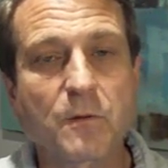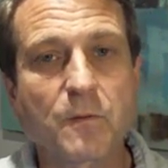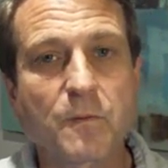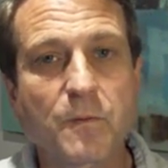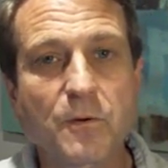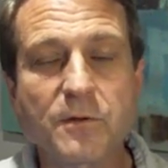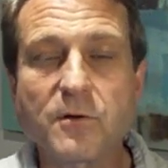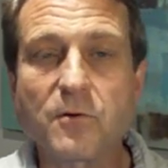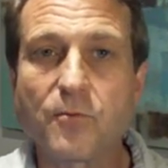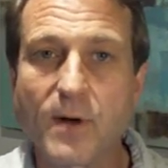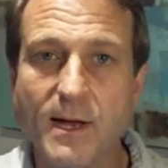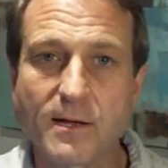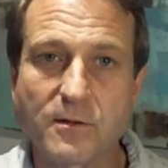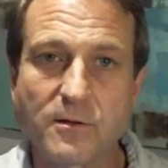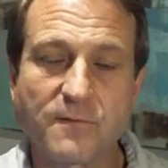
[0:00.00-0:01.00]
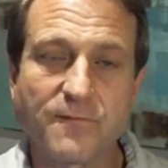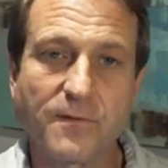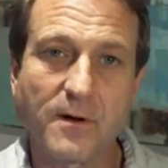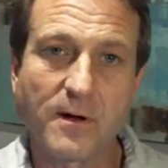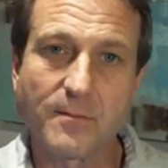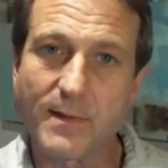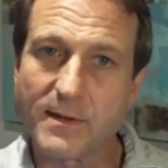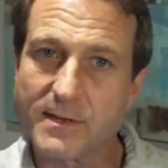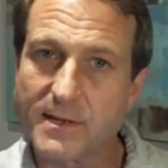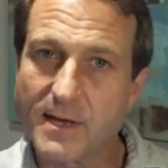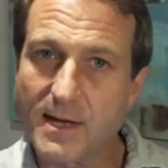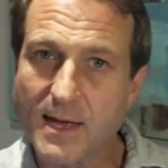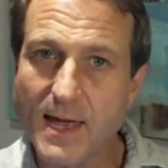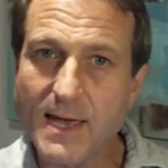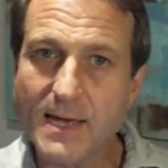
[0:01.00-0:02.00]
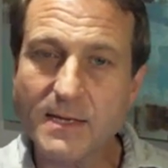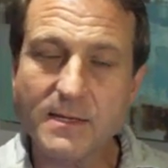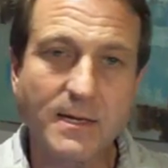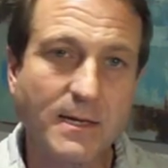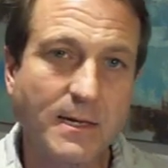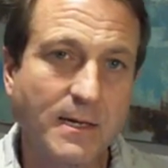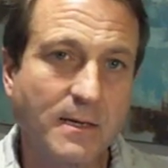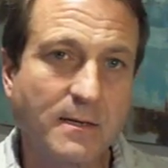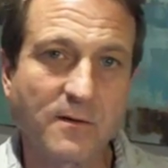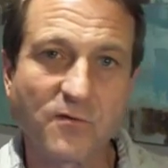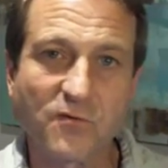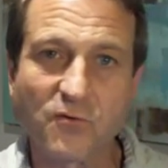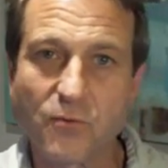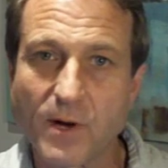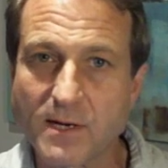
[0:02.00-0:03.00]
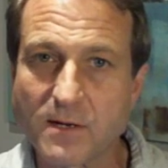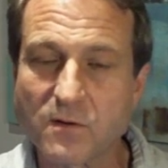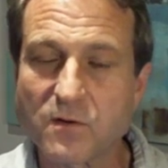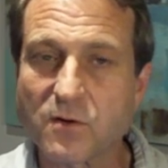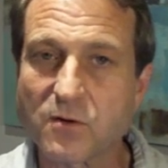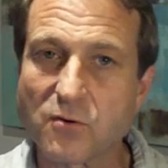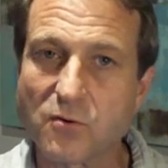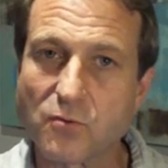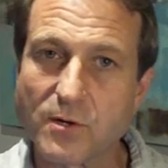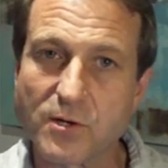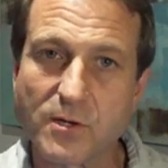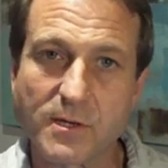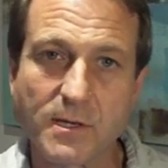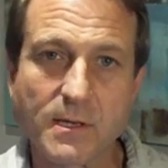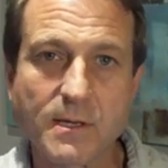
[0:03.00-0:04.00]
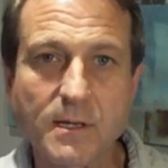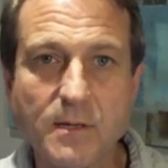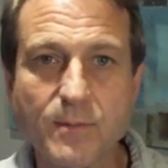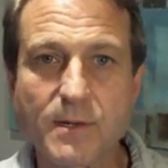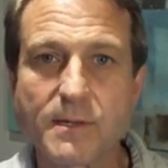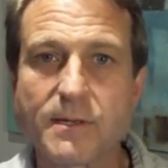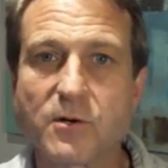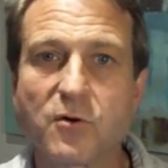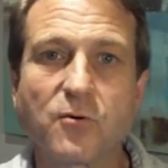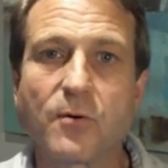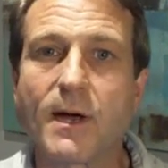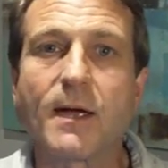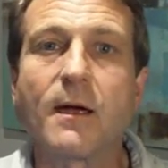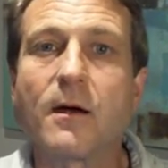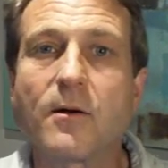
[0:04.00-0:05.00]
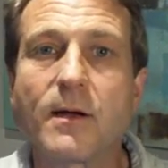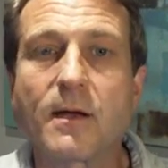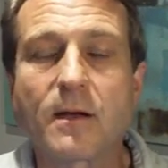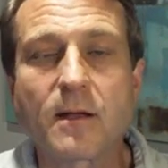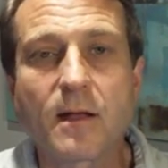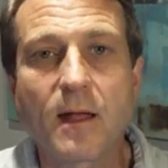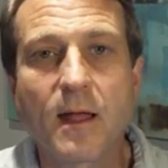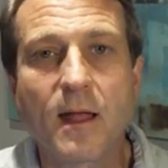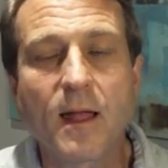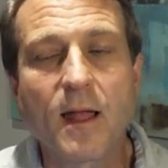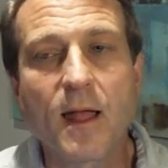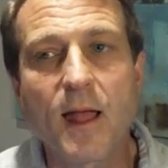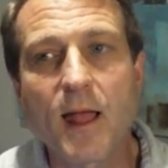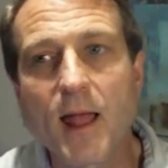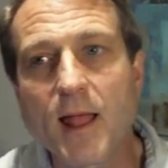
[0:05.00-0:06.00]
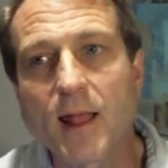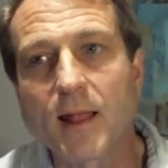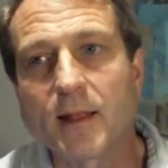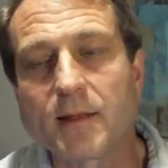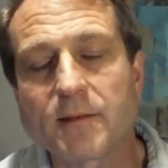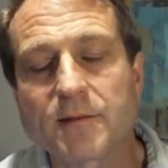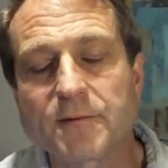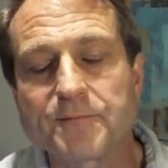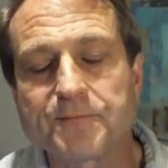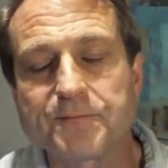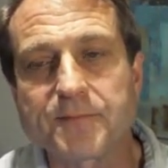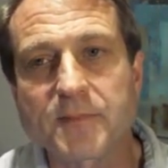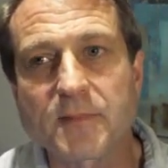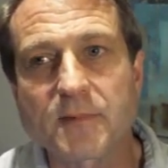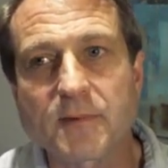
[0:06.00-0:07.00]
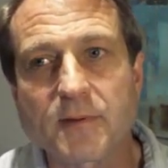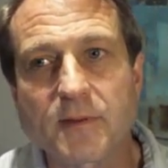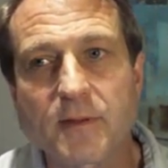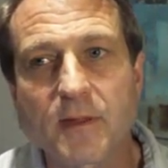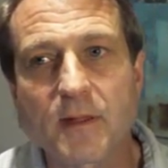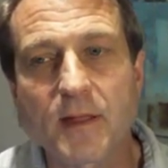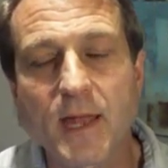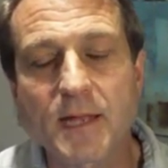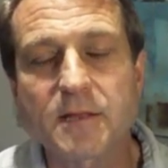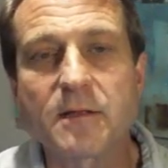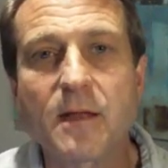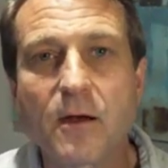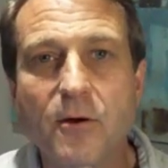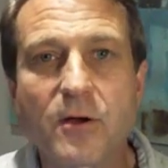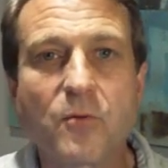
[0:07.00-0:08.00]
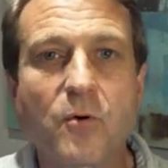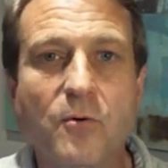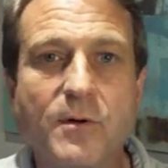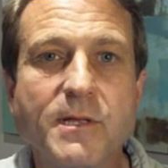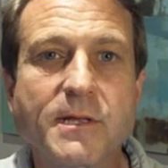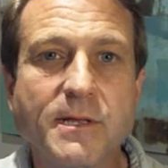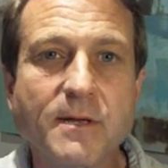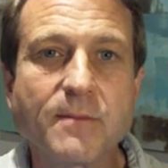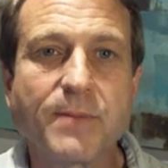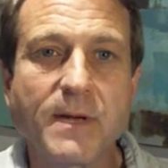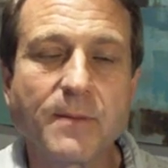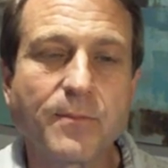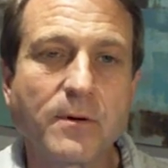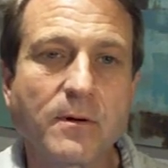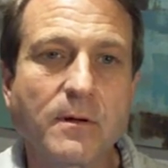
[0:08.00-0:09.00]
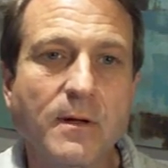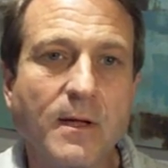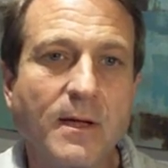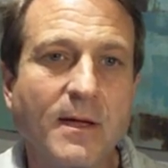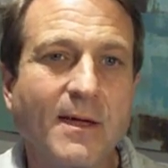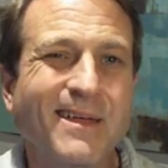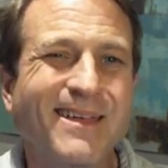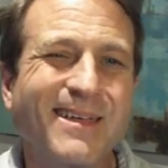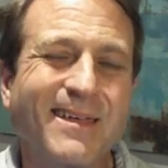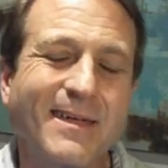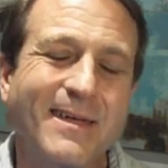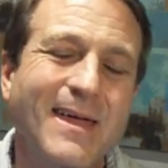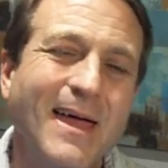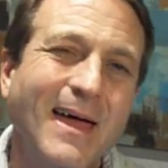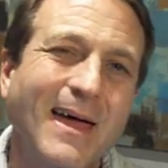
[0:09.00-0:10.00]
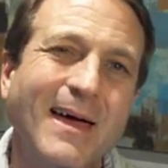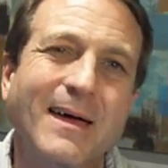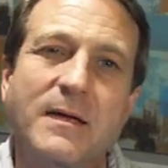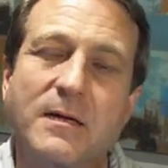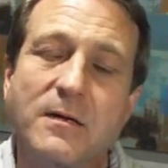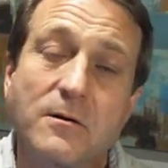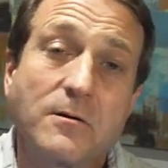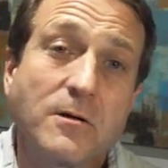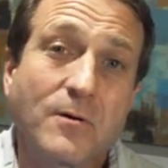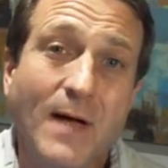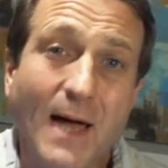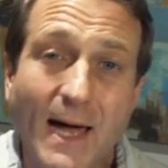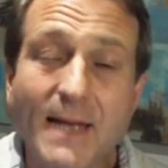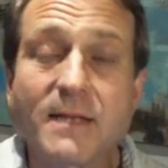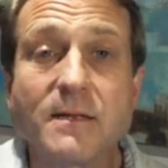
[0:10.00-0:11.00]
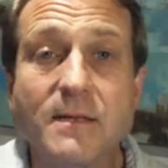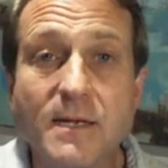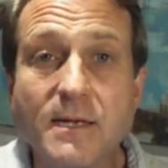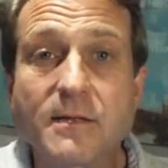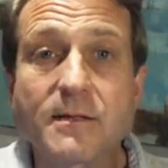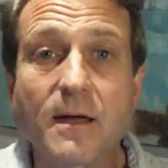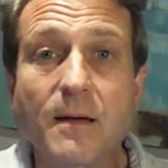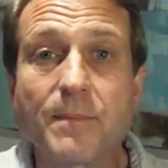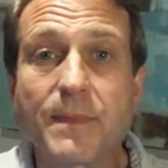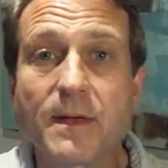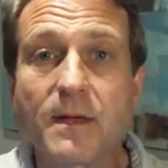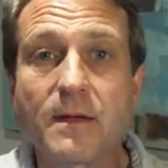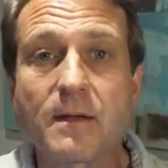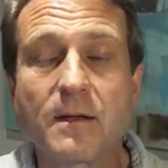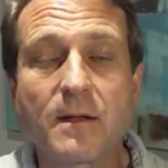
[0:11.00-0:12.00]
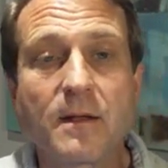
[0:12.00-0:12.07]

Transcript: There's a range from, say, 18 to 22, which is a little bit of the gray area. And that's an area where we see people, yeah, you kind of need something,